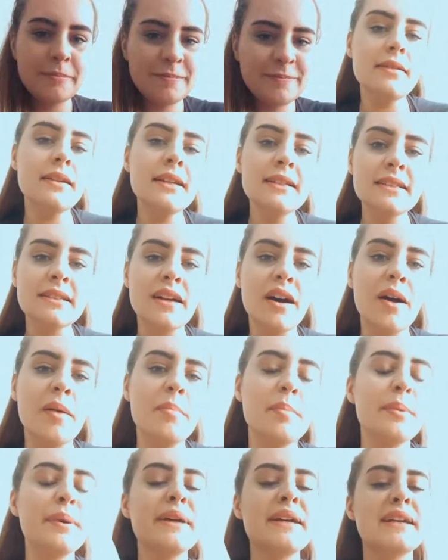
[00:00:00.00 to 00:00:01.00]
Next up
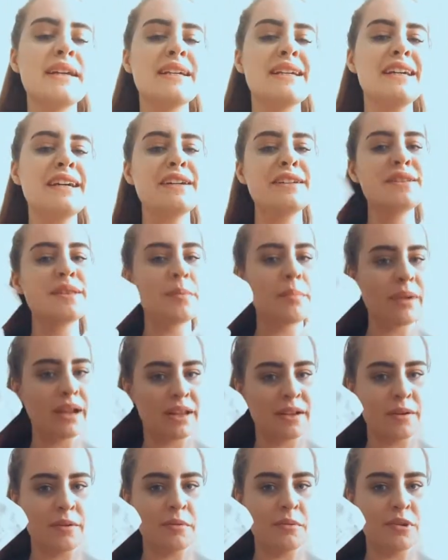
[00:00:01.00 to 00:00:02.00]
is the
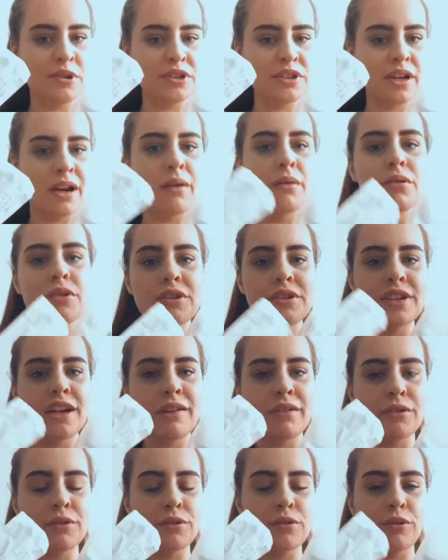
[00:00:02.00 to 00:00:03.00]
bladder washout
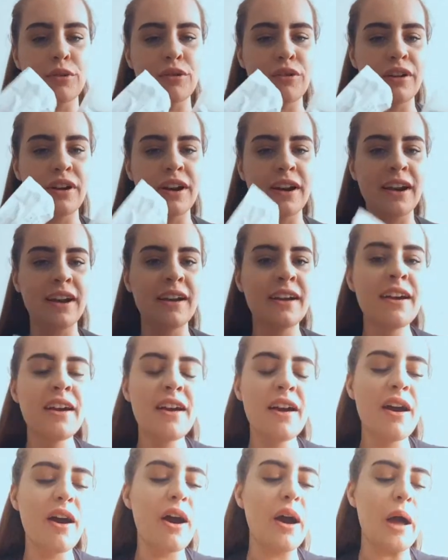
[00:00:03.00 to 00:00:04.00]
territory.
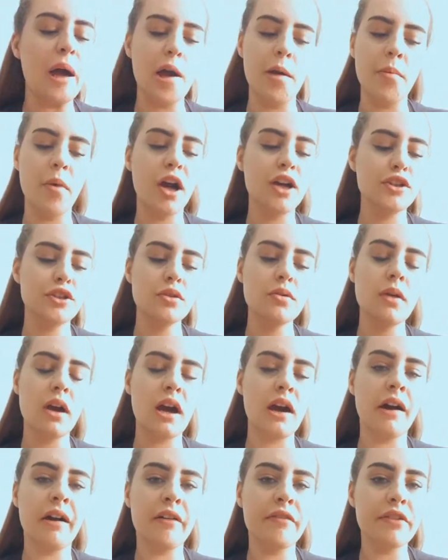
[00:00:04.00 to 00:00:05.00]
I do
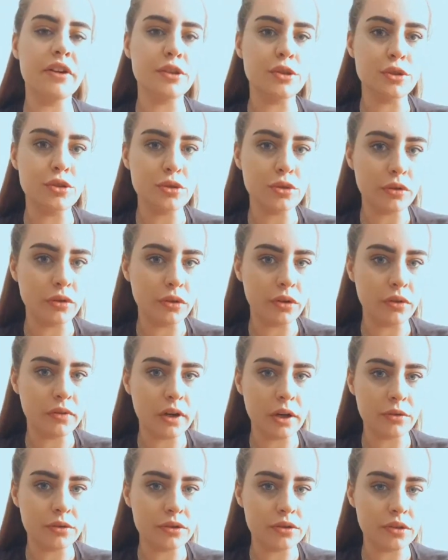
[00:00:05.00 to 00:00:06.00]
have a tutorial of
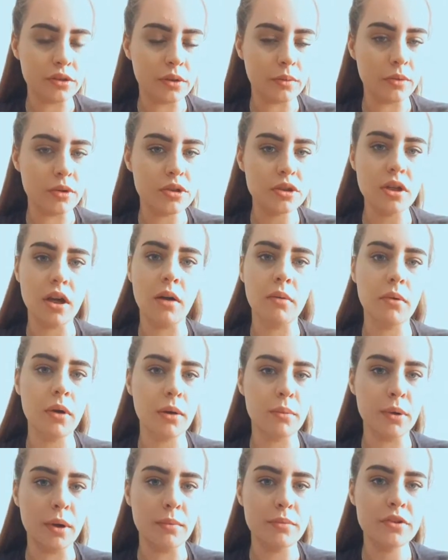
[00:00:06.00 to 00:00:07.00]
how to do a washout
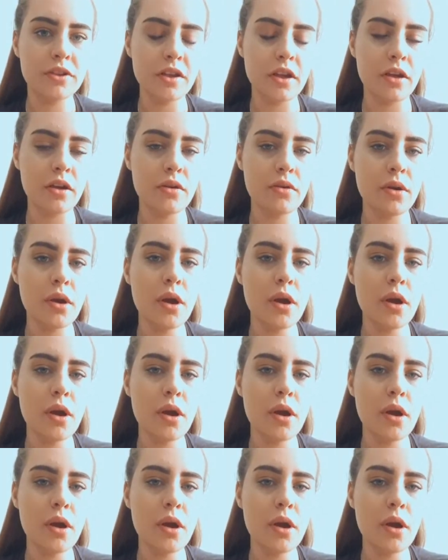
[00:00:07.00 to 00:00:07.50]
coming up soon,